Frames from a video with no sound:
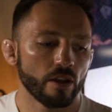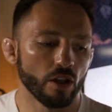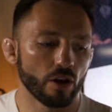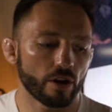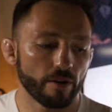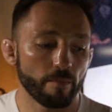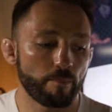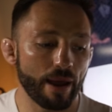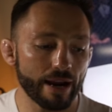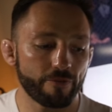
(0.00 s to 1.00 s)
Look,
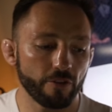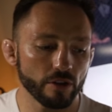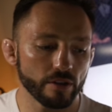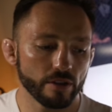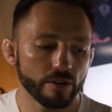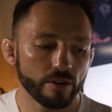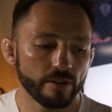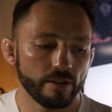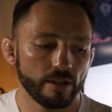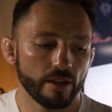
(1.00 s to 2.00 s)
back foot
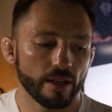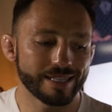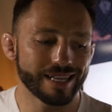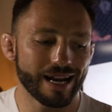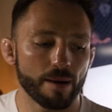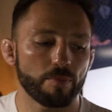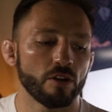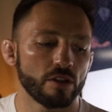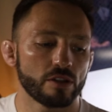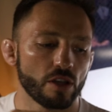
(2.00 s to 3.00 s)
is up
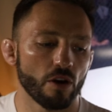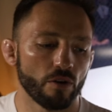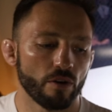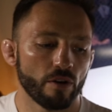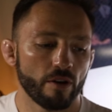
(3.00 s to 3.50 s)
on its toe.